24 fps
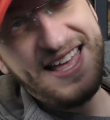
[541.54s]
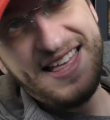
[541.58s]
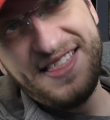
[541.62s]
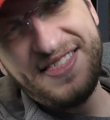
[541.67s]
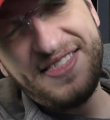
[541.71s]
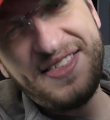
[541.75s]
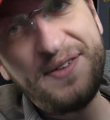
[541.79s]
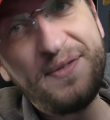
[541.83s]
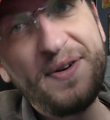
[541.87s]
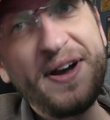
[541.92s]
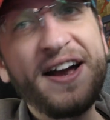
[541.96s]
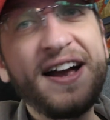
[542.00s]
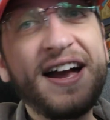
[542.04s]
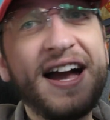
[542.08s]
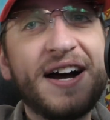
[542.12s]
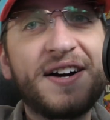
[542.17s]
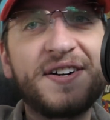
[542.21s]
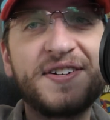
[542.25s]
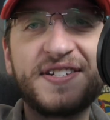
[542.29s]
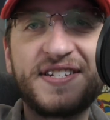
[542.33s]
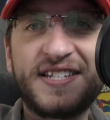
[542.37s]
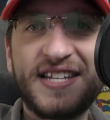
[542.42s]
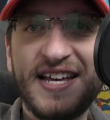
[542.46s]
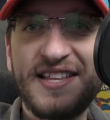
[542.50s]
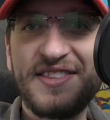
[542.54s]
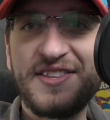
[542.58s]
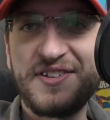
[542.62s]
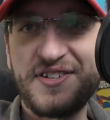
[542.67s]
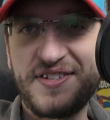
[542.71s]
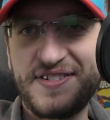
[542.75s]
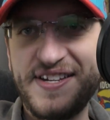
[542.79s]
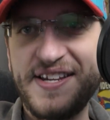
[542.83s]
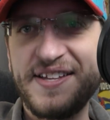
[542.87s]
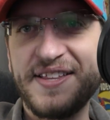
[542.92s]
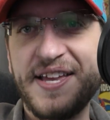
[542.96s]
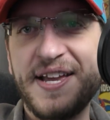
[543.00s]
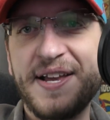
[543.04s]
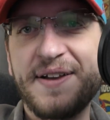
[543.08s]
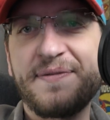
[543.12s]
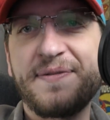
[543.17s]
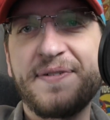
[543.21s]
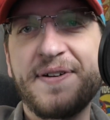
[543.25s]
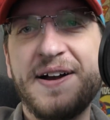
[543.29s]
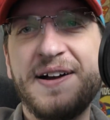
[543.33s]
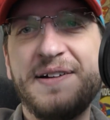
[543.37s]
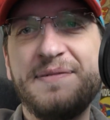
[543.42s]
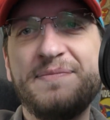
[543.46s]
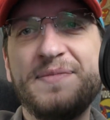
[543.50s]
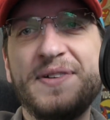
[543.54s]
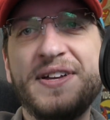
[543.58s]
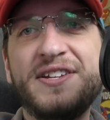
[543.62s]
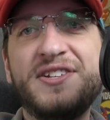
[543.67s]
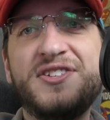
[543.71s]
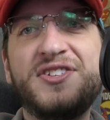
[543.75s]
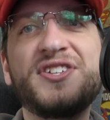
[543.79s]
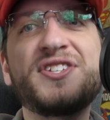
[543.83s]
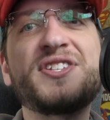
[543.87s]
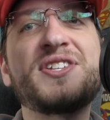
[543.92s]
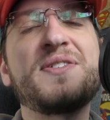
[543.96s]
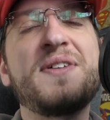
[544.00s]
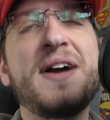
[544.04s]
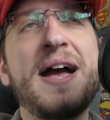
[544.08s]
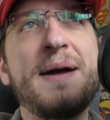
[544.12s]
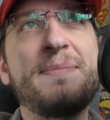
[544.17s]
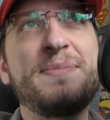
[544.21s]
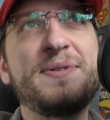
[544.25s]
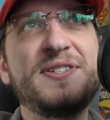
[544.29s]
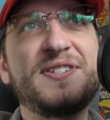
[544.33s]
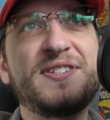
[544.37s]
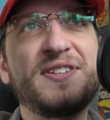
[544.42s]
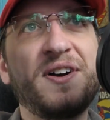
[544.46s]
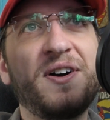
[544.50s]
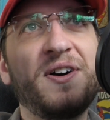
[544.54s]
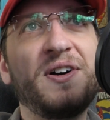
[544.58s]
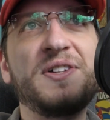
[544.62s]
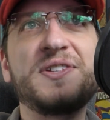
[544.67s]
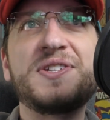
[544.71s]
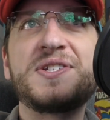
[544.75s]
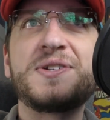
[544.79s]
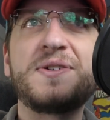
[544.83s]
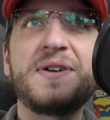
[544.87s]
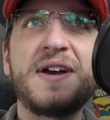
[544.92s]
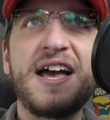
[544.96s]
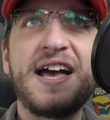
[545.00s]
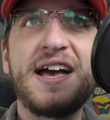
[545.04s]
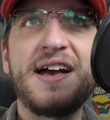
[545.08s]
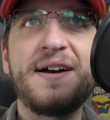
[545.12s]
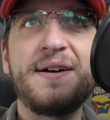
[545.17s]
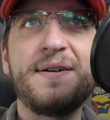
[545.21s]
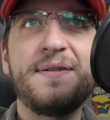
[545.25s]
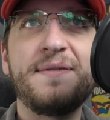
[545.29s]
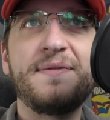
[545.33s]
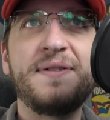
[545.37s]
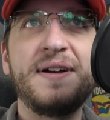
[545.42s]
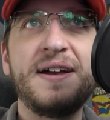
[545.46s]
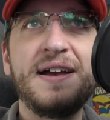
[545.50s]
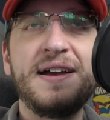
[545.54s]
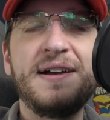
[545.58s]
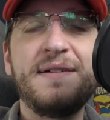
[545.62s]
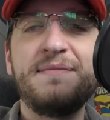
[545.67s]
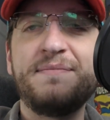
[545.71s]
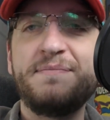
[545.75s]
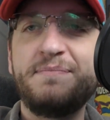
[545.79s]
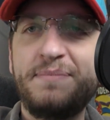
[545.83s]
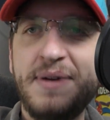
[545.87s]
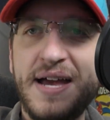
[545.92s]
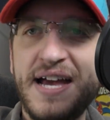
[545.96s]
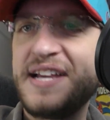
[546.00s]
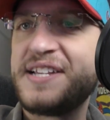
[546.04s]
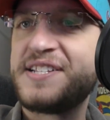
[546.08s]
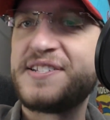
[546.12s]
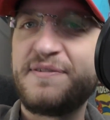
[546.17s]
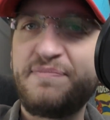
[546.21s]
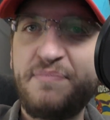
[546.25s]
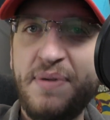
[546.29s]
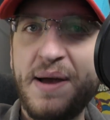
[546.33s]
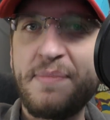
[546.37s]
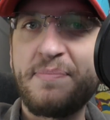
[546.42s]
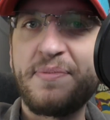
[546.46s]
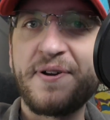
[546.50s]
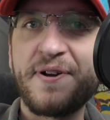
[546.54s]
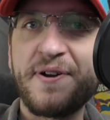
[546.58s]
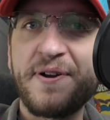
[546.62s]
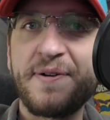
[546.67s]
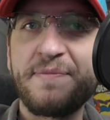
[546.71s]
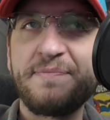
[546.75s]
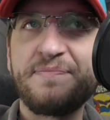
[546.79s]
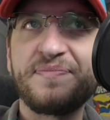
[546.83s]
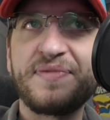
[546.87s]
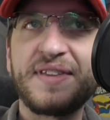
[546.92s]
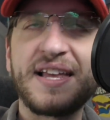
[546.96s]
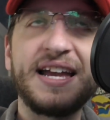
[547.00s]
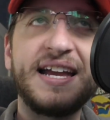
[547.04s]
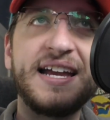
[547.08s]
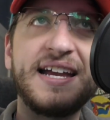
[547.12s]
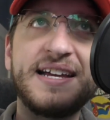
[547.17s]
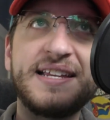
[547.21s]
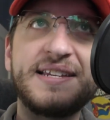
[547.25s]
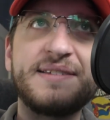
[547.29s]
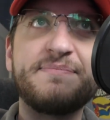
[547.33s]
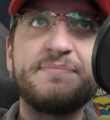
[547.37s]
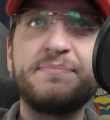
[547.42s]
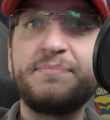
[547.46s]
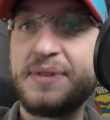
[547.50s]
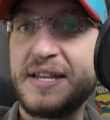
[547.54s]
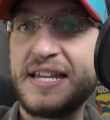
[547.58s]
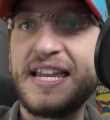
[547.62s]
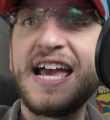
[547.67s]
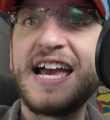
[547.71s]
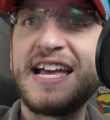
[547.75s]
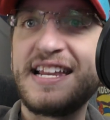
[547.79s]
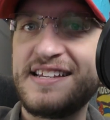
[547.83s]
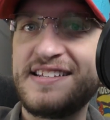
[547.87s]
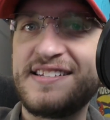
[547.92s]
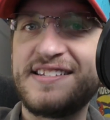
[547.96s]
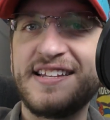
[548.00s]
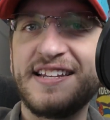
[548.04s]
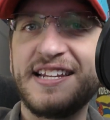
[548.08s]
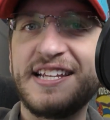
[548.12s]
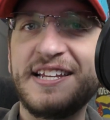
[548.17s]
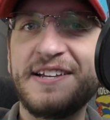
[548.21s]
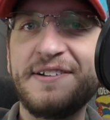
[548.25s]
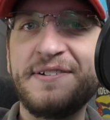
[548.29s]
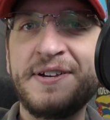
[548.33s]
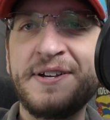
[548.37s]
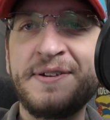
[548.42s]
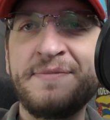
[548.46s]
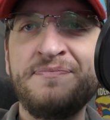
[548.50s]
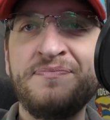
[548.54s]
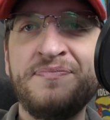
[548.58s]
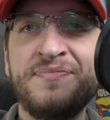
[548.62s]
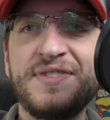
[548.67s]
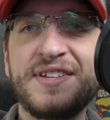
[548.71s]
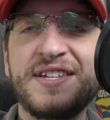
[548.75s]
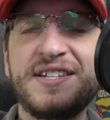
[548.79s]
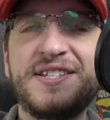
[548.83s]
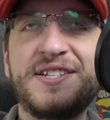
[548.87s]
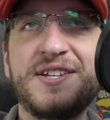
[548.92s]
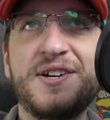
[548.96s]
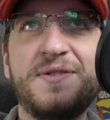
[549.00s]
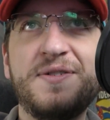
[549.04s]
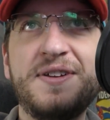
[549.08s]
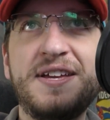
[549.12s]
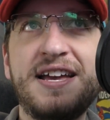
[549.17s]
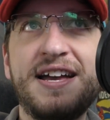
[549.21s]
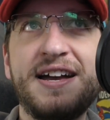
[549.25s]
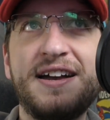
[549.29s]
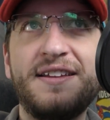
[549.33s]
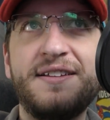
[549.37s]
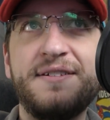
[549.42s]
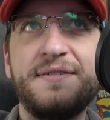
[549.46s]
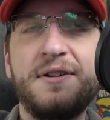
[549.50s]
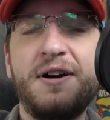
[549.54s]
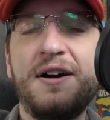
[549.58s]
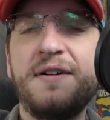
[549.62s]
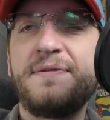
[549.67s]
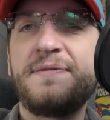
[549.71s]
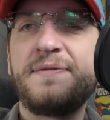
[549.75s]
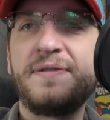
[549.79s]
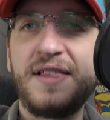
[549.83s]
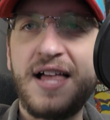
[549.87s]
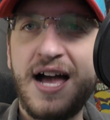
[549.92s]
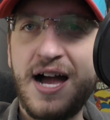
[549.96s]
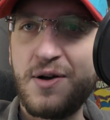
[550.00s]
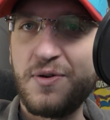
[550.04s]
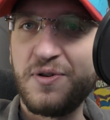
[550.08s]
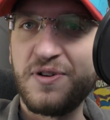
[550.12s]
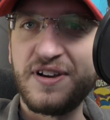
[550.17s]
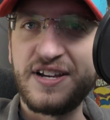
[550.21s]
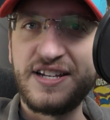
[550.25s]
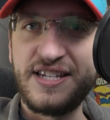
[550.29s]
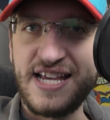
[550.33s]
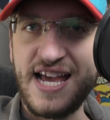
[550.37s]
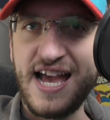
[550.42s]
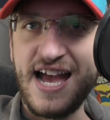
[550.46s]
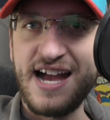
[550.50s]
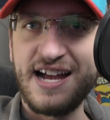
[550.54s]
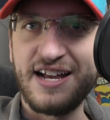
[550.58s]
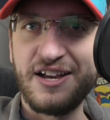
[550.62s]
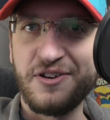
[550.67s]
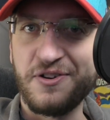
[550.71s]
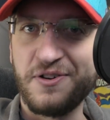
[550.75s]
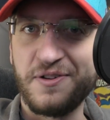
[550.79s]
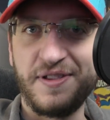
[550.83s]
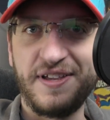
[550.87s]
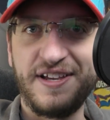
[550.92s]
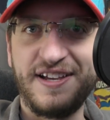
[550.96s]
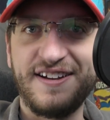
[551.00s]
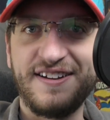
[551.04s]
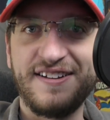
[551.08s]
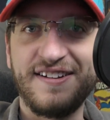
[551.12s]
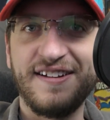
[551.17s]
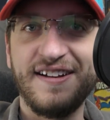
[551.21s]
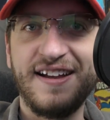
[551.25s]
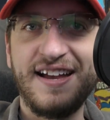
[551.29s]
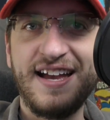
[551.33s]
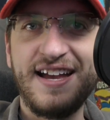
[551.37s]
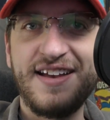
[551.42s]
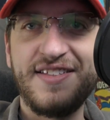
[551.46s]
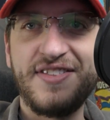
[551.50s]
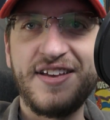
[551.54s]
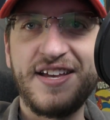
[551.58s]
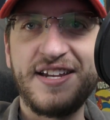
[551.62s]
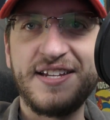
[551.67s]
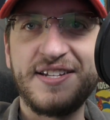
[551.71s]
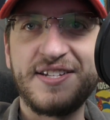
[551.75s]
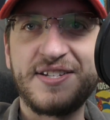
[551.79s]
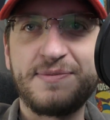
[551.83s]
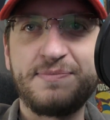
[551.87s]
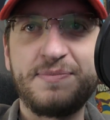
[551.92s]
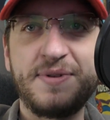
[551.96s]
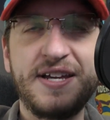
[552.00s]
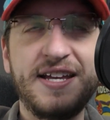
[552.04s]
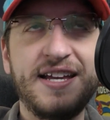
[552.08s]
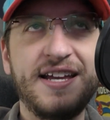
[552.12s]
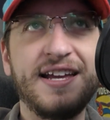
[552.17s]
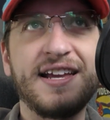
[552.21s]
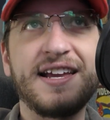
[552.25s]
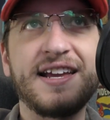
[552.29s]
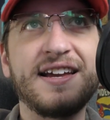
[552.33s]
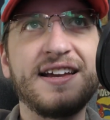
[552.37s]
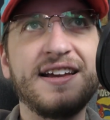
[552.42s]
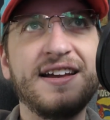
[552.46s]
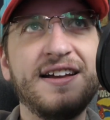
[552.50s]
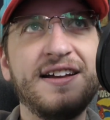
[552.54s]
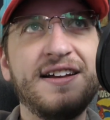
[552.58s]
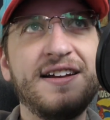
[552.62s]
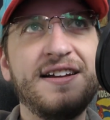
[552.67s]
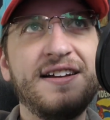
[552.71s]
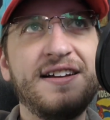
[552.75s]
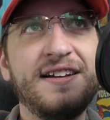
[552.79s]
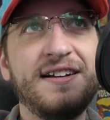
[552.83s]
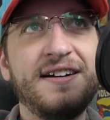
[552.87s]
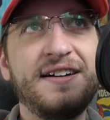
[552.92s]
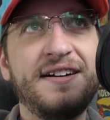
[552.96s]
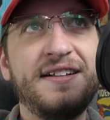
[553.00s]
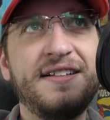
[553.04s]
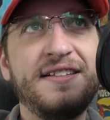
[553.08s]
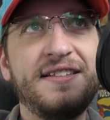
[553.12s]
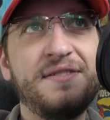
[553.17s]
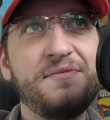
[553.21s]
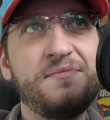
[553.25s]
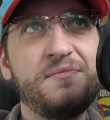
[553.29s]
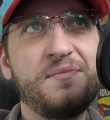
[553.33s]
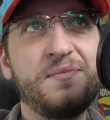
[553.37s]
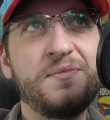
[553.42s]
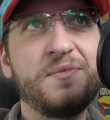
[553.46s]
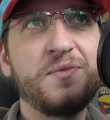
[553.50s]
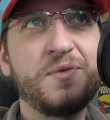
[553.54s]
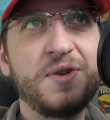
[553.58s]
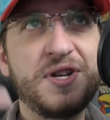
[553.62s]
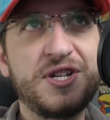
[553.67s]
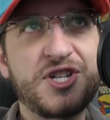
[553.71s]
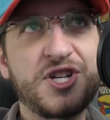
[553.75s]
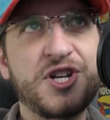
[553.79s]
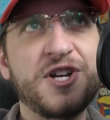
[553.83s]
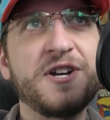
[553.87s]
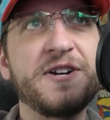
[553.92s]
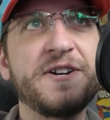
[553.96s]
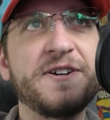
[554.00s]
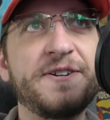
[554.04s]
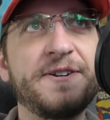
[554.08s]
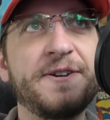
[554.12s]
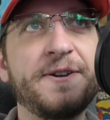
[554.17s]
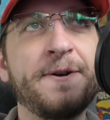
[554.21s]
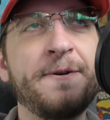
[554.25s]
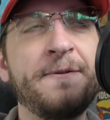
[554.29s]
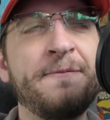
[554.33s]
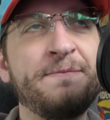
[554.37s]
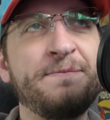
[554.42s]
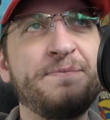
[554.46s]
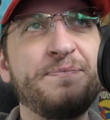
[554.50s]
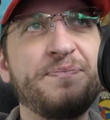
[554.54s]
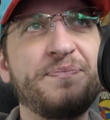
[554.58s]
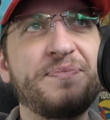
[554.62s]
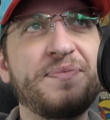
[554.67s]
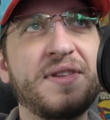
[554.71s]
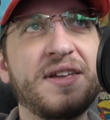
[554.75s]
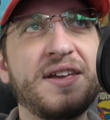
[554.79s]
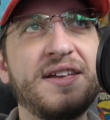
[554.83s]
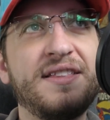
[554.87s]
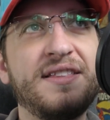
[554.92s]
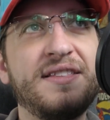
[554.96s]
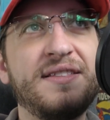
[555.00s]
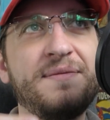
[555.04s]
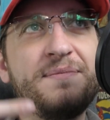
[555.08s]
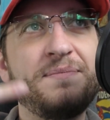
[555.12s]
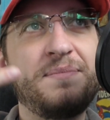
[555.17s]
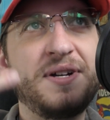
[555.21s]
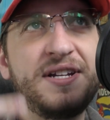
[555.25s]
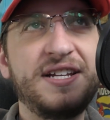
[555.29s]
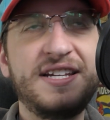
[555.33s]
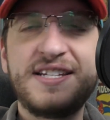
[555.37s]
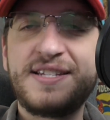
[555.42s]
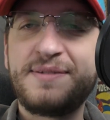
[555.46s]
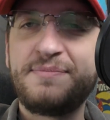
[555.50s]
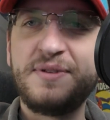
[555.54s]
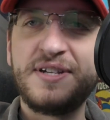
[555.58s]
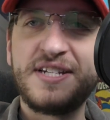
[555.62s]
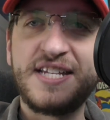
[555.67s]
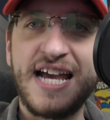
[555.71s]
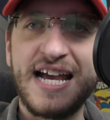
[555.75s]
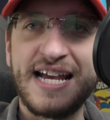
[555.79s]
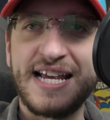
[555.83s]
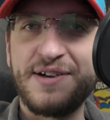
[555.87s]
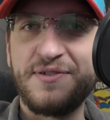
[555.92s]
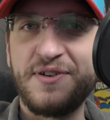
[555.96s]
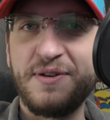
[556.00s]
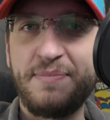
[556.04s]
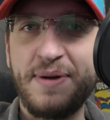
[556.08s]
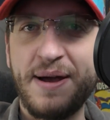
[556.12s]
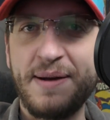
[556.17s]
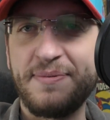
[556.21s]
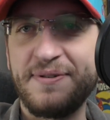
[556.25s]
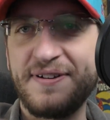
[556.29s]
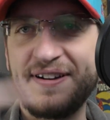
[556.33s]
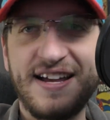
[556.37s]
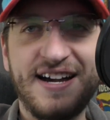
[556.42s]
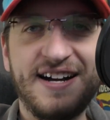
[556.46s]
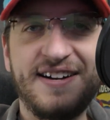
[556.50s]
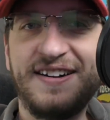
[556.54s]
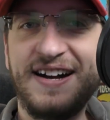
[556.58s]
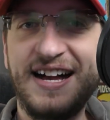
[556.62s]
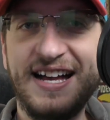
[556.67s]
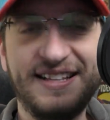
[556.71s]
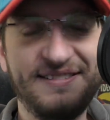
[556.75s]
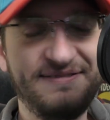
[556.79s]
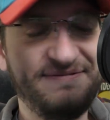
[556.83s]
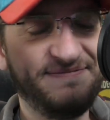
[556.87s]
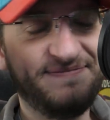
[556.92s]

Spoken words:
the warehouse that they're stealing from just so happens to also have bags of pepper and bananas in it. So we had a flour attack earlier, and then it's being returned, but he's attacking with pepper now.